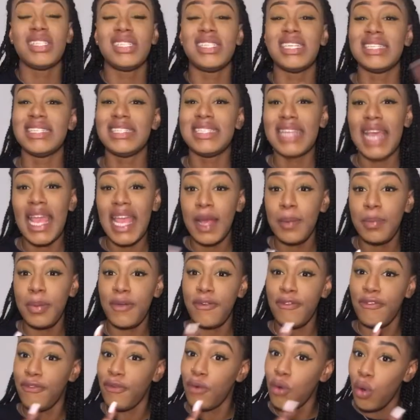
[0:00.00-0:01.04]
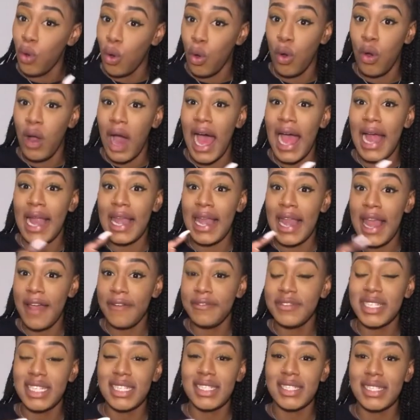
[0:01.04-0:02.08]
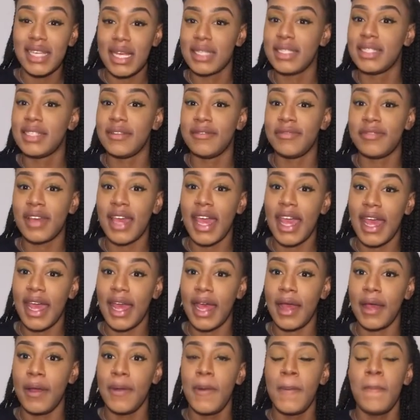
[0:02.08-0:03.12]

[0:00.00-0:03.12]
The day before I left intensive care,